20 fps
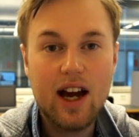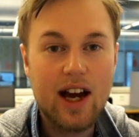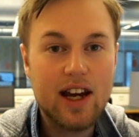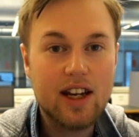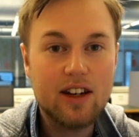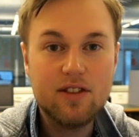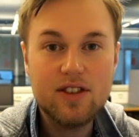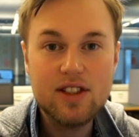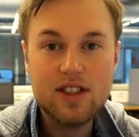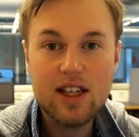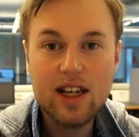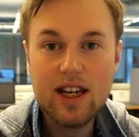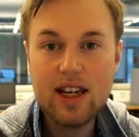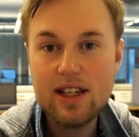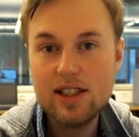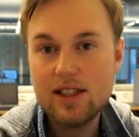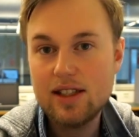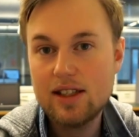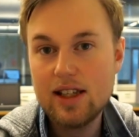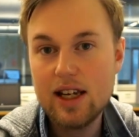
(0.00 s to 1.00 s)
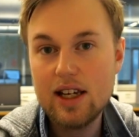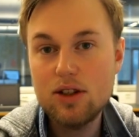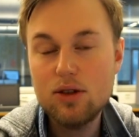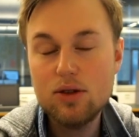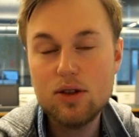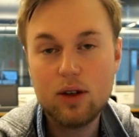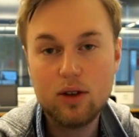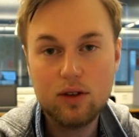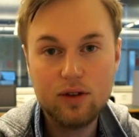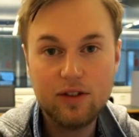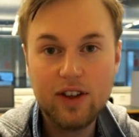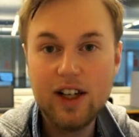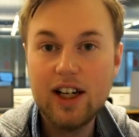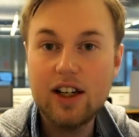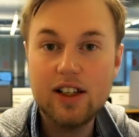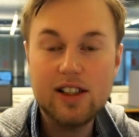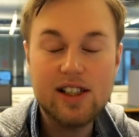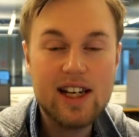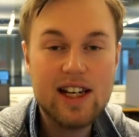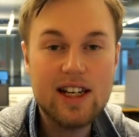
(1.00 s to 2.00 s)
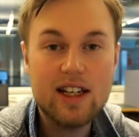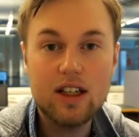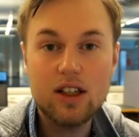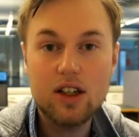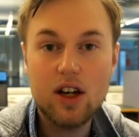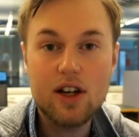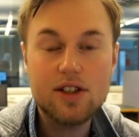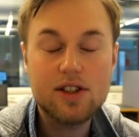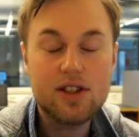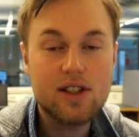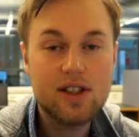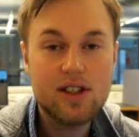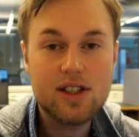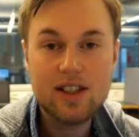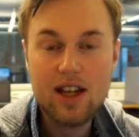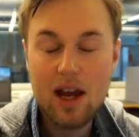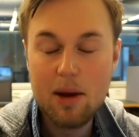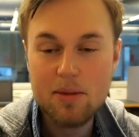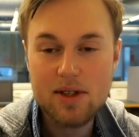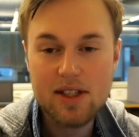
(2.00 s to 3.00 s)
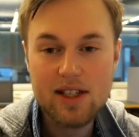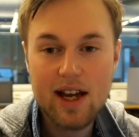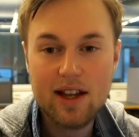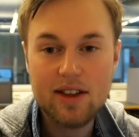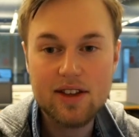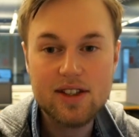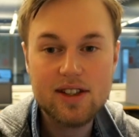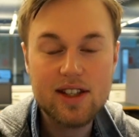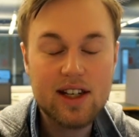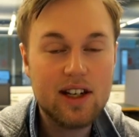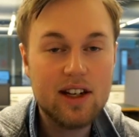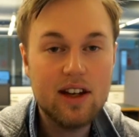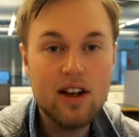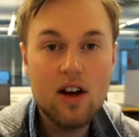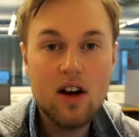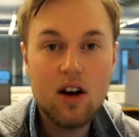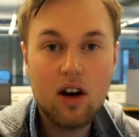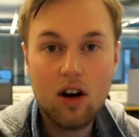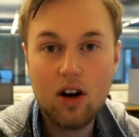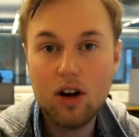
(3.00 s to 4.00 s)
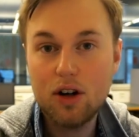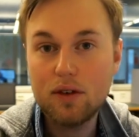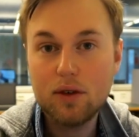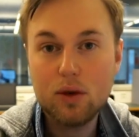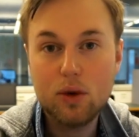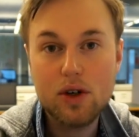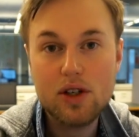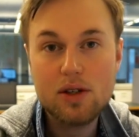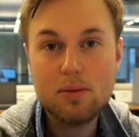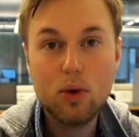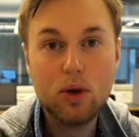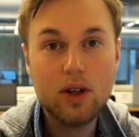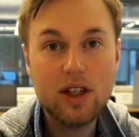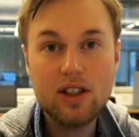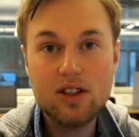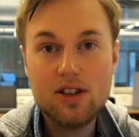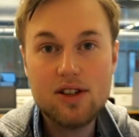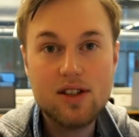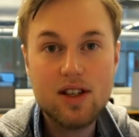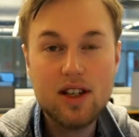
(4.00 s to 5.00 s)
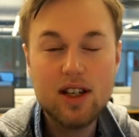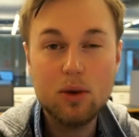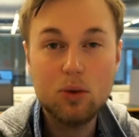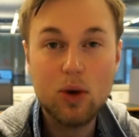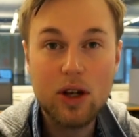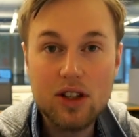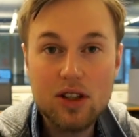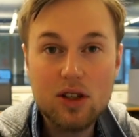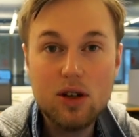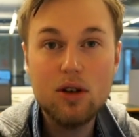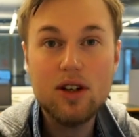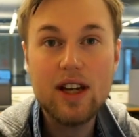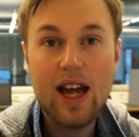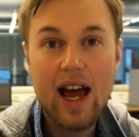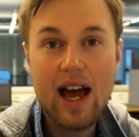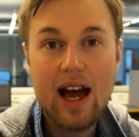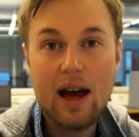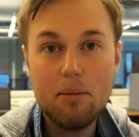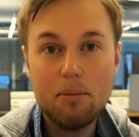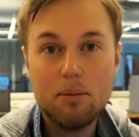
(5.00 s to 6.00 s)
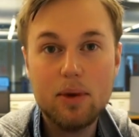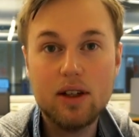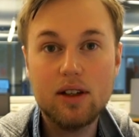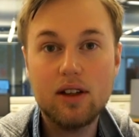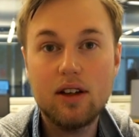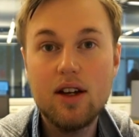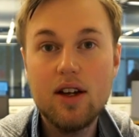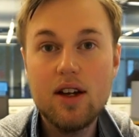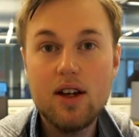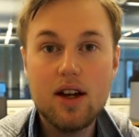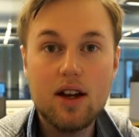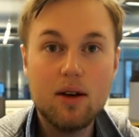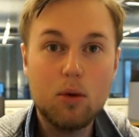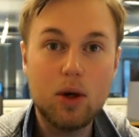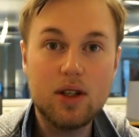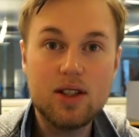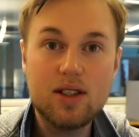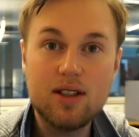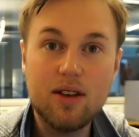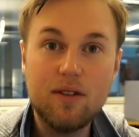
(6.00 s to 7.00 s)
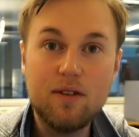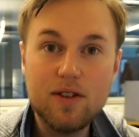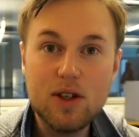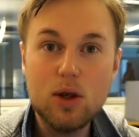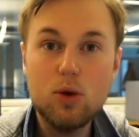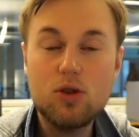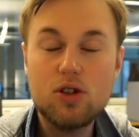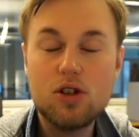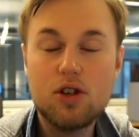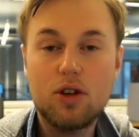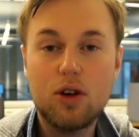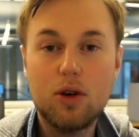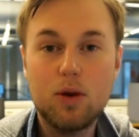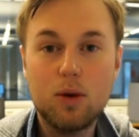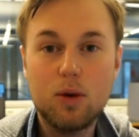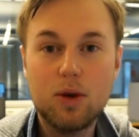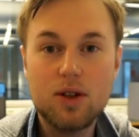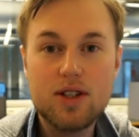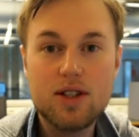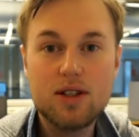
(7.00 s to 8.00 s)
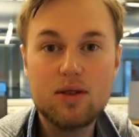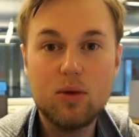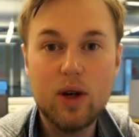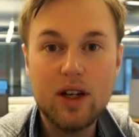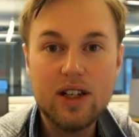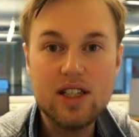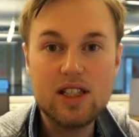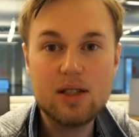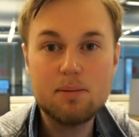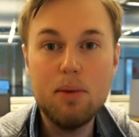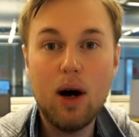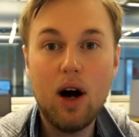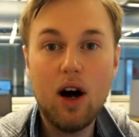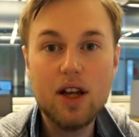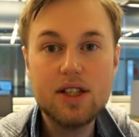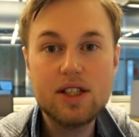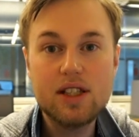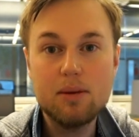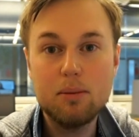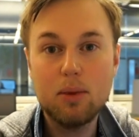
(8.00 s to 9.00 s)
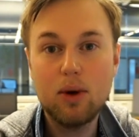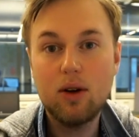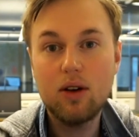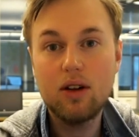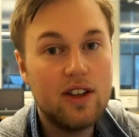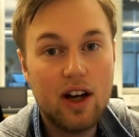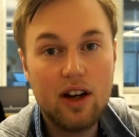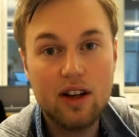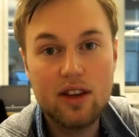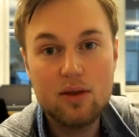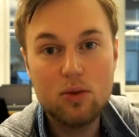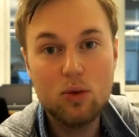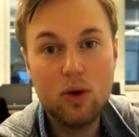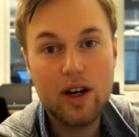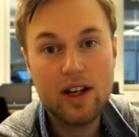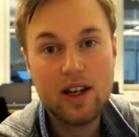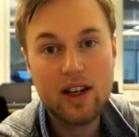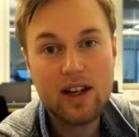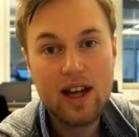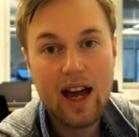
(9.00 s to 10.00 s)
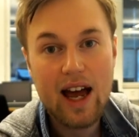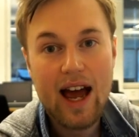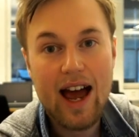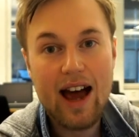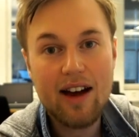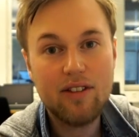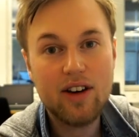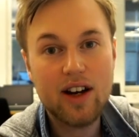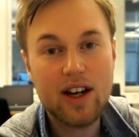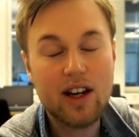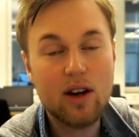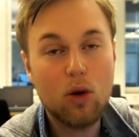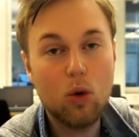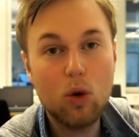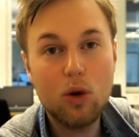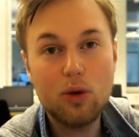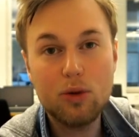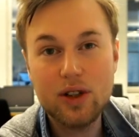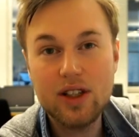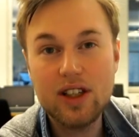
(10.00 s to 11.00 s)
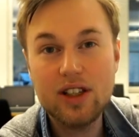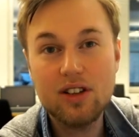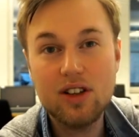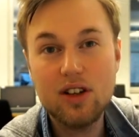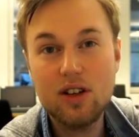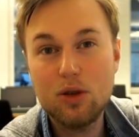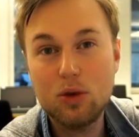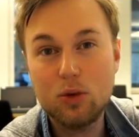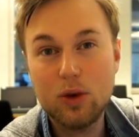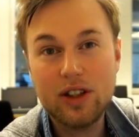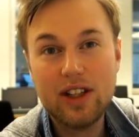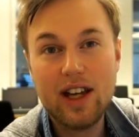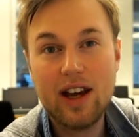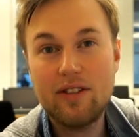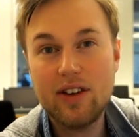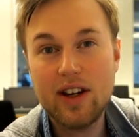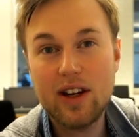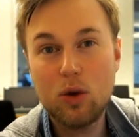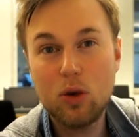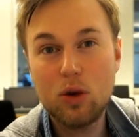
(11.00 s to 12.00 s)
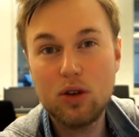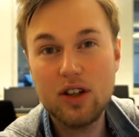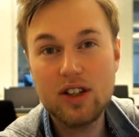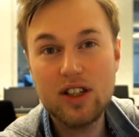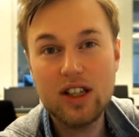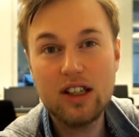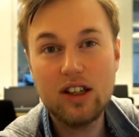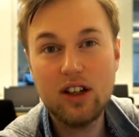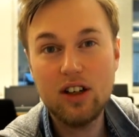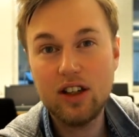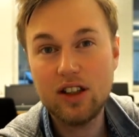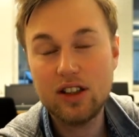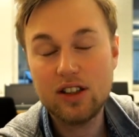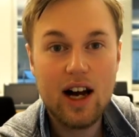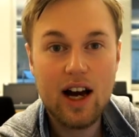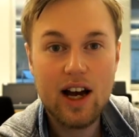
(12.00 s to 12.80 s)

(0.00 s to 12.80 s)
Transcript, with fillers: I N F Js, they do not fear data loss in the same sense. They are of course more interested in what could happen, what the future holds, what is possible, not what have I already known? What have I already learned?